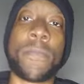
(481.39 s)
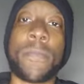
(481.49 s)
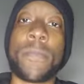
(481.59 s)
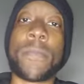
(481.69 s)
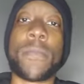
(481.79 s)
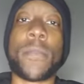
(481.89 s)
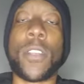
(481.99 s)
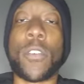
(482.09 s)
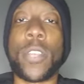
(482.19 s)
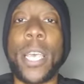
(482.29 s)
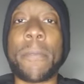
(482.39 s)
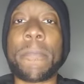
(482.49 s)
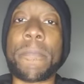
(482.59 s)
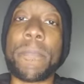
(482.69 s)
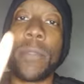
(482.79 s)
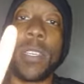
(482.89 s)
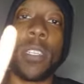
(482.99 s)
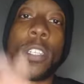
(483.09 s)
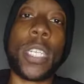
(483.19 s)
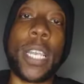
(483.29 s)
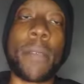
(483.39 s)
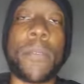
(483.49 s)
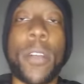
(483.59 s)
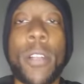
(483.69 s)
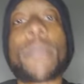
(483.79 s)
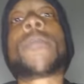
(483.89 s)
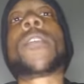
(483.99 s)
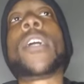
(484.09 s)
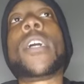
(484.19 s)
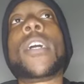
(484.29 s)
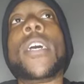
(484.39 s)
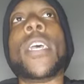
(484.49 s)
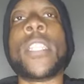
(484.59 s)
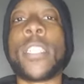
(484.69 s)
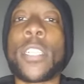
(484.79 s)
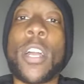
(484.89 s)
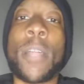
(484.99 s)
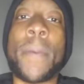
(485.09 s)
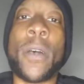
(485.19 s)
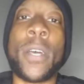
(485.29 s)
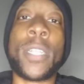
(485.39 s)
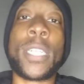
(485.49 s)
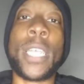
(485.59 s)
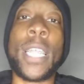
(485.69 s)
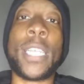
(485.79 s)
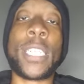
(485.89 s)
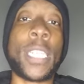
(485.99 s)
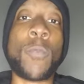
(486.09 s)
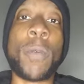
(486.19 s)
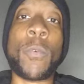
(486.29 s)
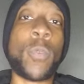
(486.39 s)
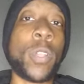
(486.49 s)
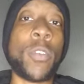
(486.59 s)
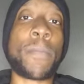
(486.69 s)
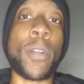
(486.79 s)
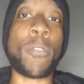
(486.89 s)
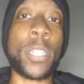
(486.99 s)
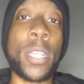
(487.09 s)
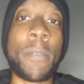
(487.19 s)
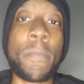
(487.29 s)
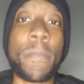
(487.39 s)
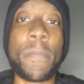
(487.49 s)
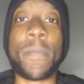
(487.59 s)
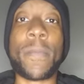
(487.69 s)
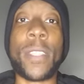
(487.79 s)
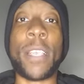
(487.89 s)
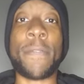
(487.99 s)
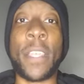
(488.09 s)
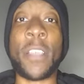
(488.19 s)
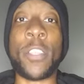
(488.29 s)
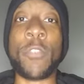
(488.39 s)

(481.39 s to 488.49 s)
Second part, it is all about understanding some women when you approach them. If they, you tell them maybe you're older in your